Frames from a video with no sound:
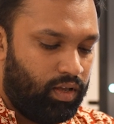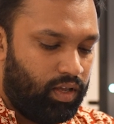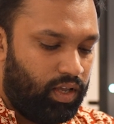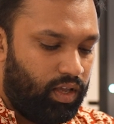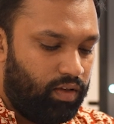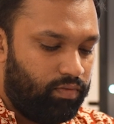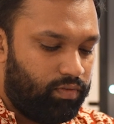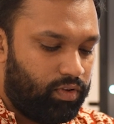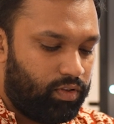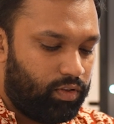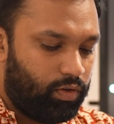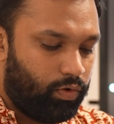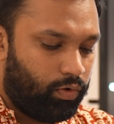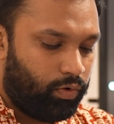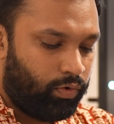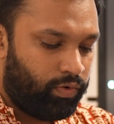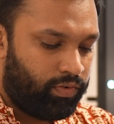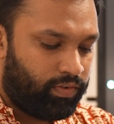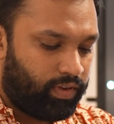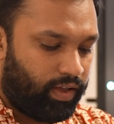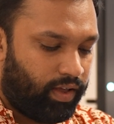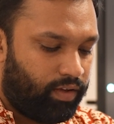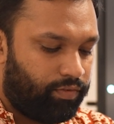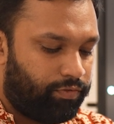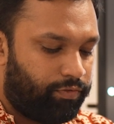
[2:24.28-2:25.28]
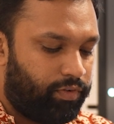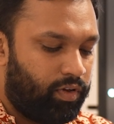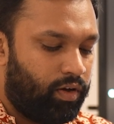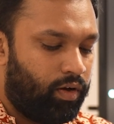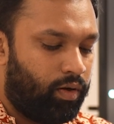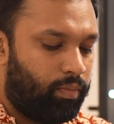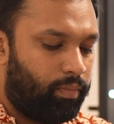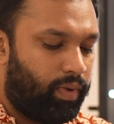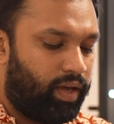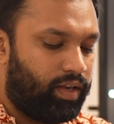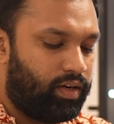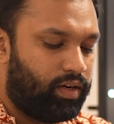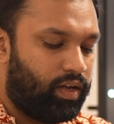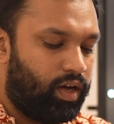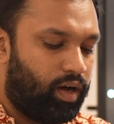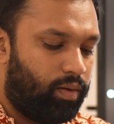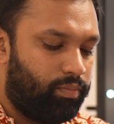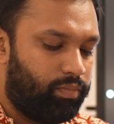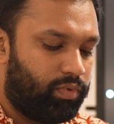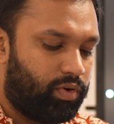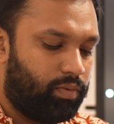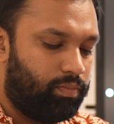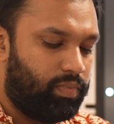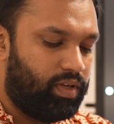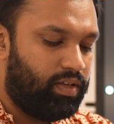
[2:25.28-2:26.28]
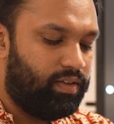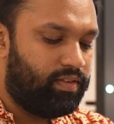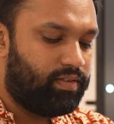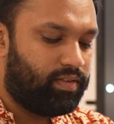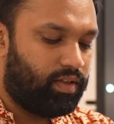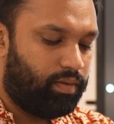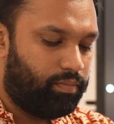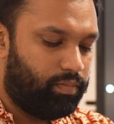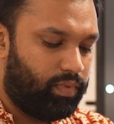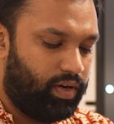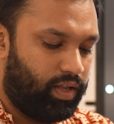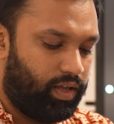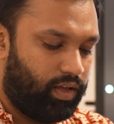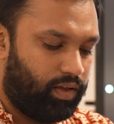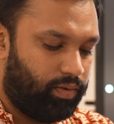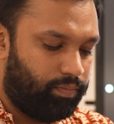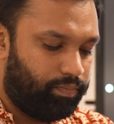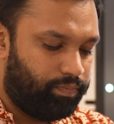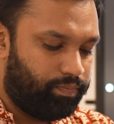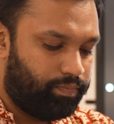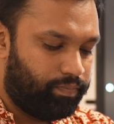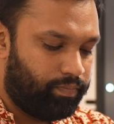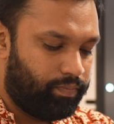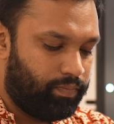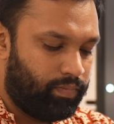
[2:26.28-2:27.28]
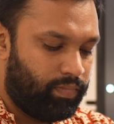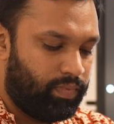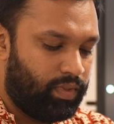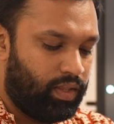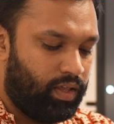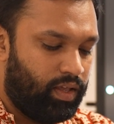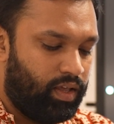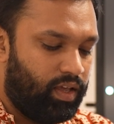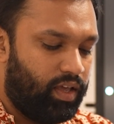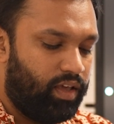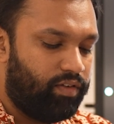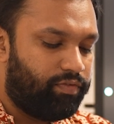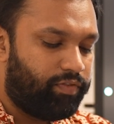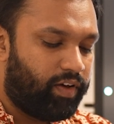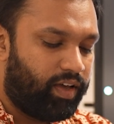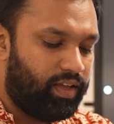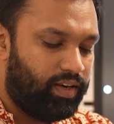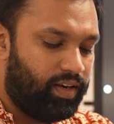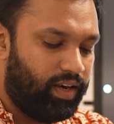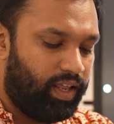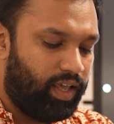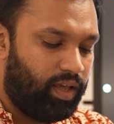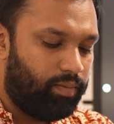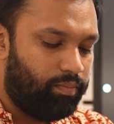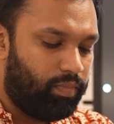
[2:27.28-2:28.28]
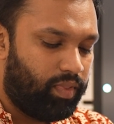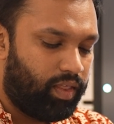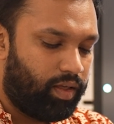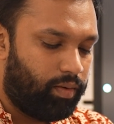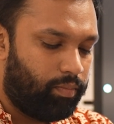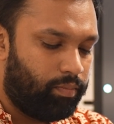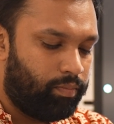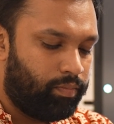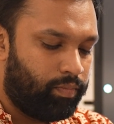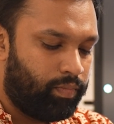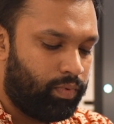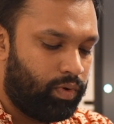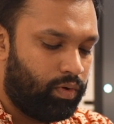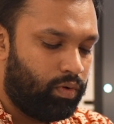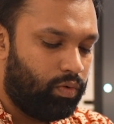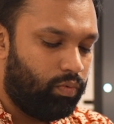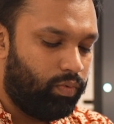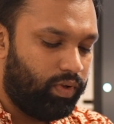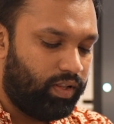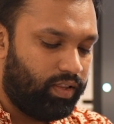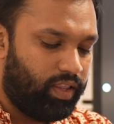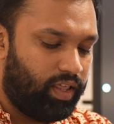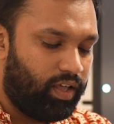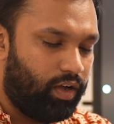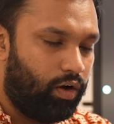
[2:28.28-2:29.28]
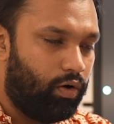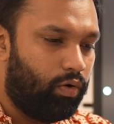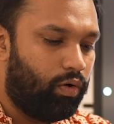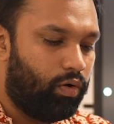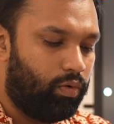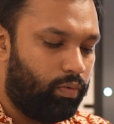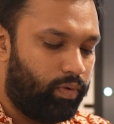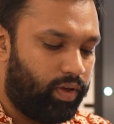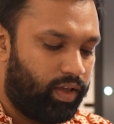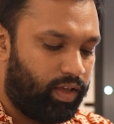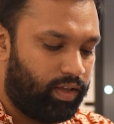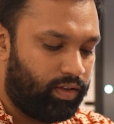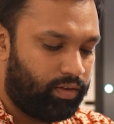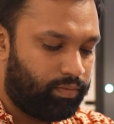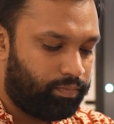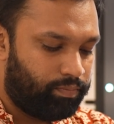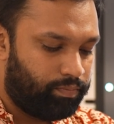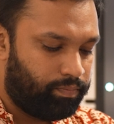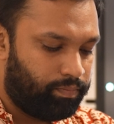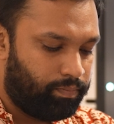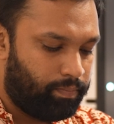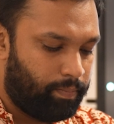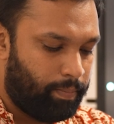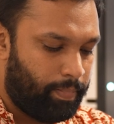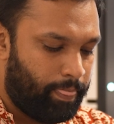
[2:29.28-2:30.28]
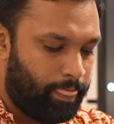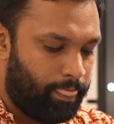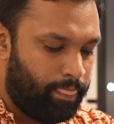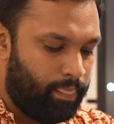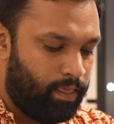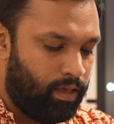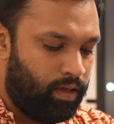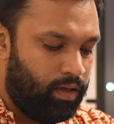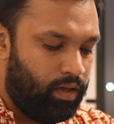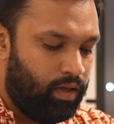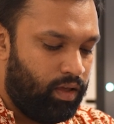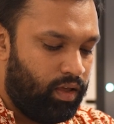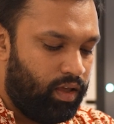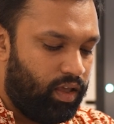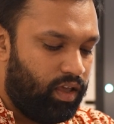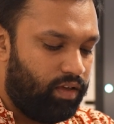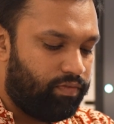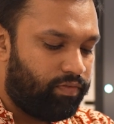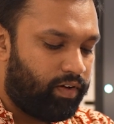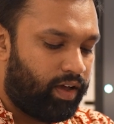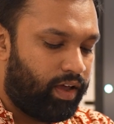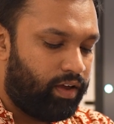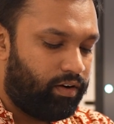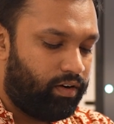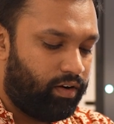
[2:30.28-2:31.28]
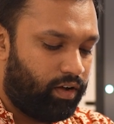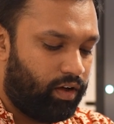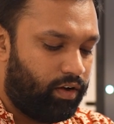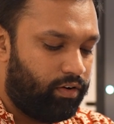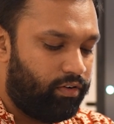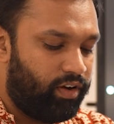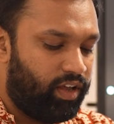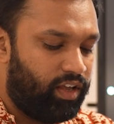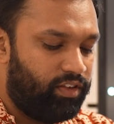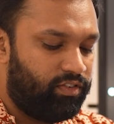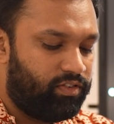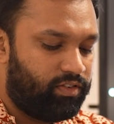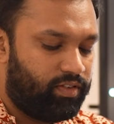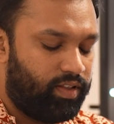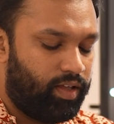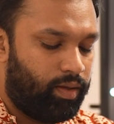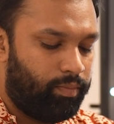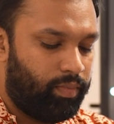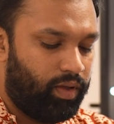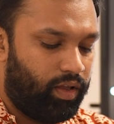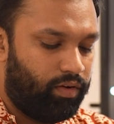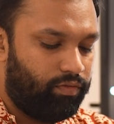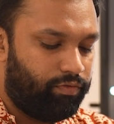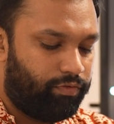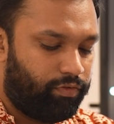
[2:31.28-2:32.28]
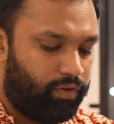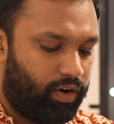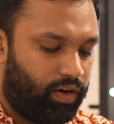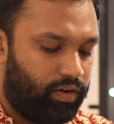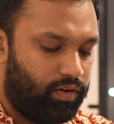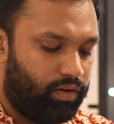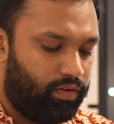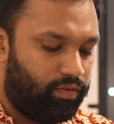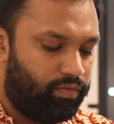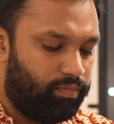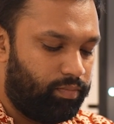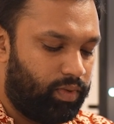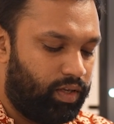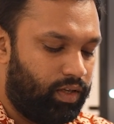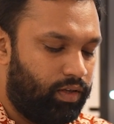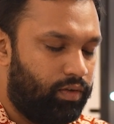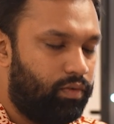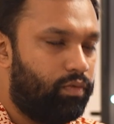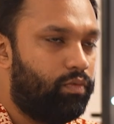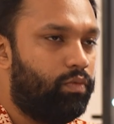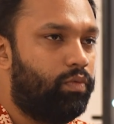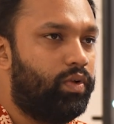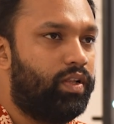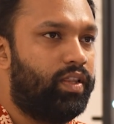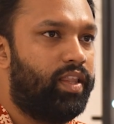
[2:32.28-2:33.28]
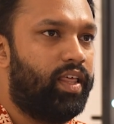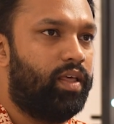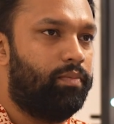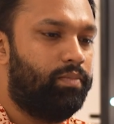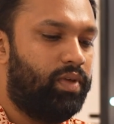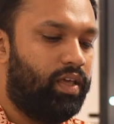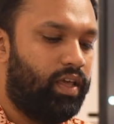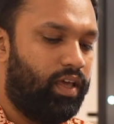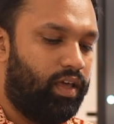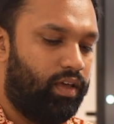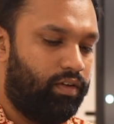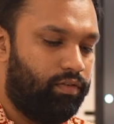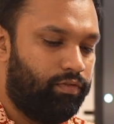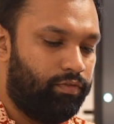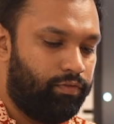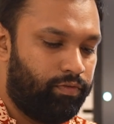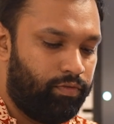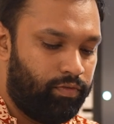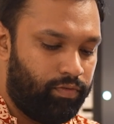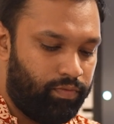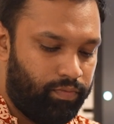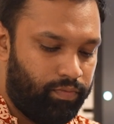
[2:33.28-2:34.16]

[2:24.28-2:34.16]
even those I fear might come to be someday. If I name them, will they go away? If I arrange them in front of me, will they behave?